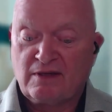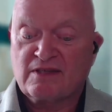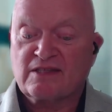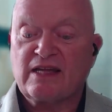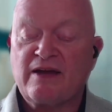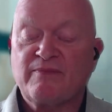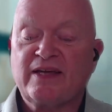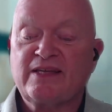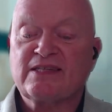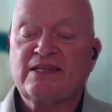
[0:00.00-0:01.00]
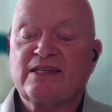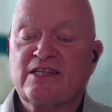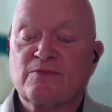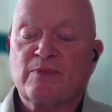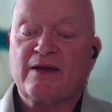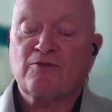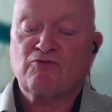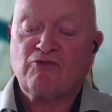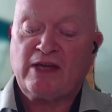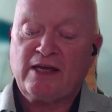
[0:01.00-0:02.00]
So that means he needs to be able to
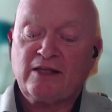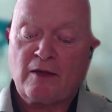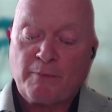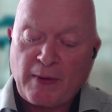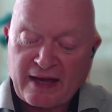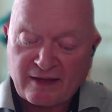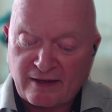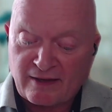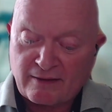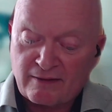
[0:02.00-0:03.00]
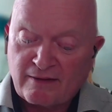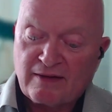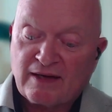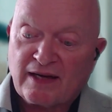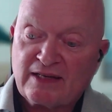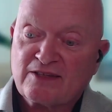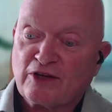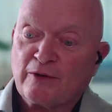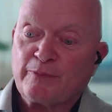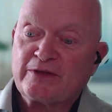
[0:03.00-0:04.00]
read the packet and
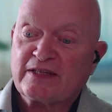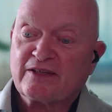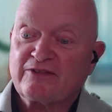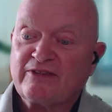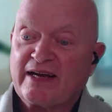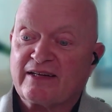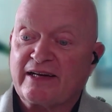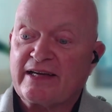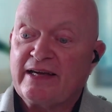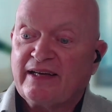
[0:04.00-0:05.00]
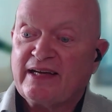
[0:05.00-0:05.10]
interpret it correctly.